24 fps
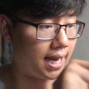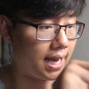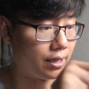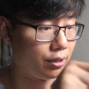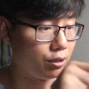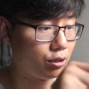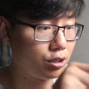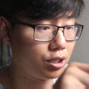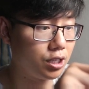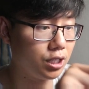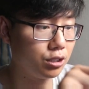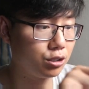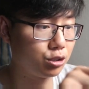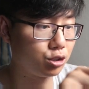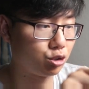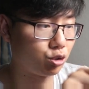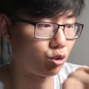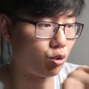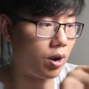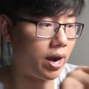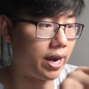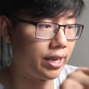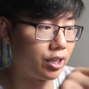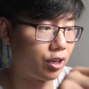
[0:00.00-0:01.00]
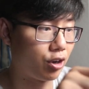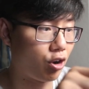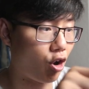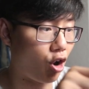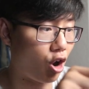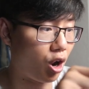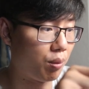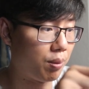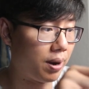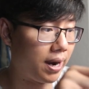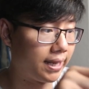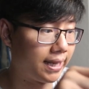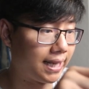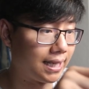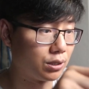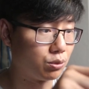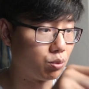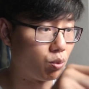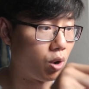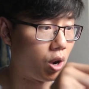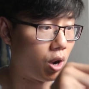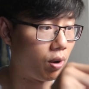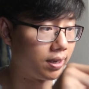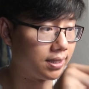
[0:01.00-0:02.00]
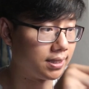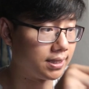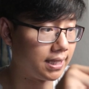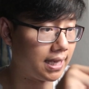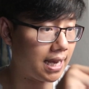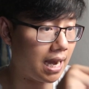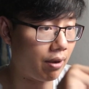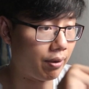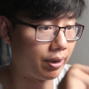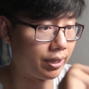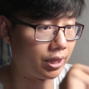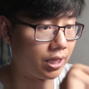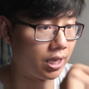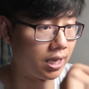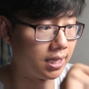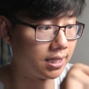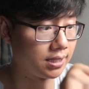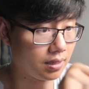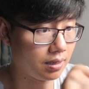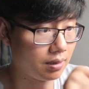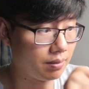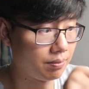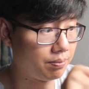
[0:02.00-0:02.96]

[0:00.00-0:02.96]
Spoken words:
You could try the Carbine as well and see how it does.